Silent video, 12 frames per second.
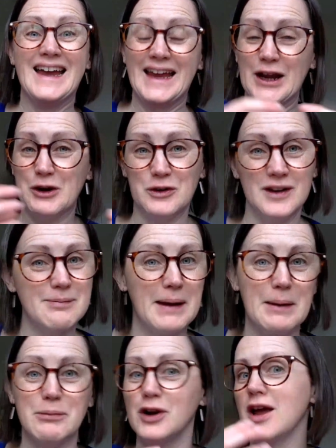equals
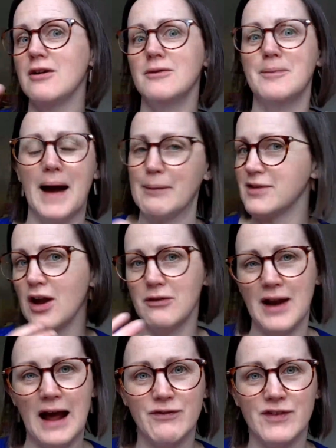people who perhaps
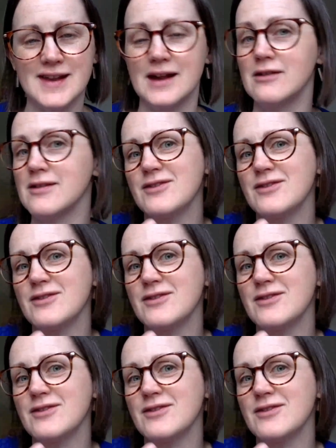don't have the skills,